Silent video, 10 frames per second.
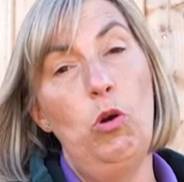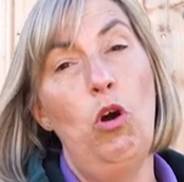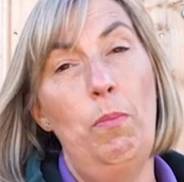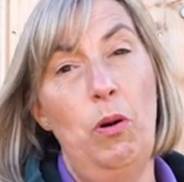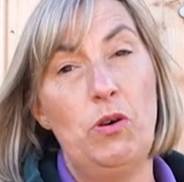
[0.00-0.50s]
more
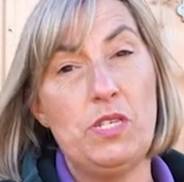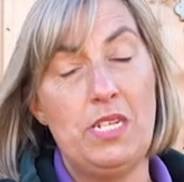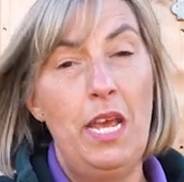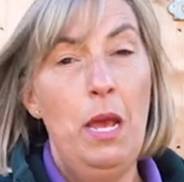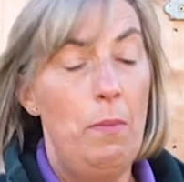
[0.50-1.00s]

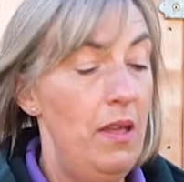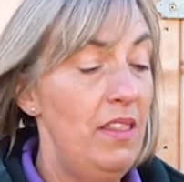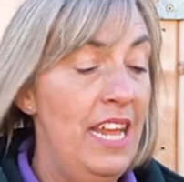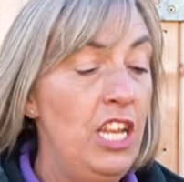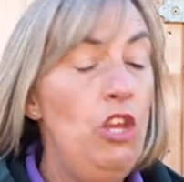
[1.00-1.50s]
compost but
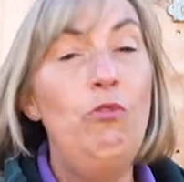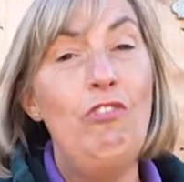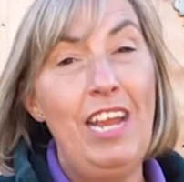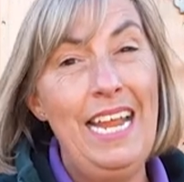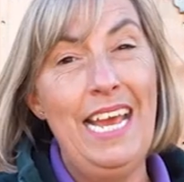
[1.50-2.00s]
then you
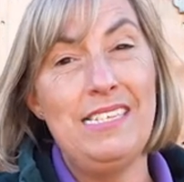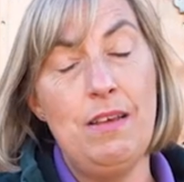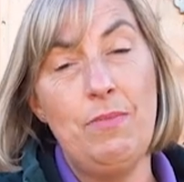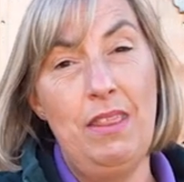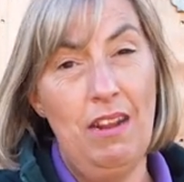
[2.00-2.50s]
really get
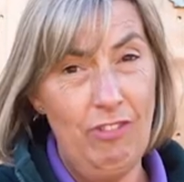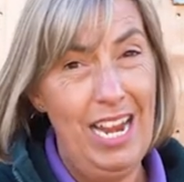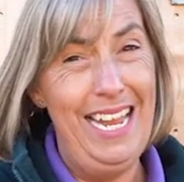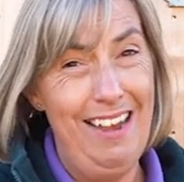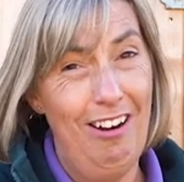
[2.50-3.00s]
something that
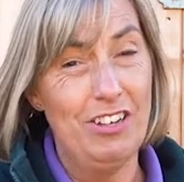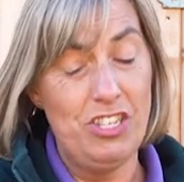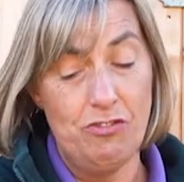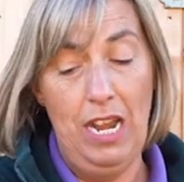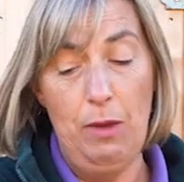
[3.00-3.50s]
really
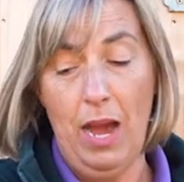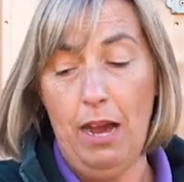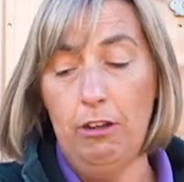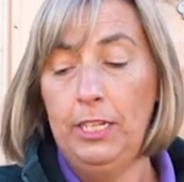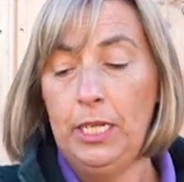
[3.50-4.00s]
lasts really
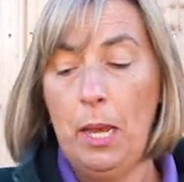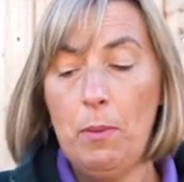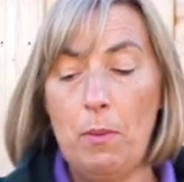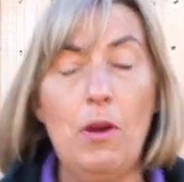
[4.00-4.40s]
well but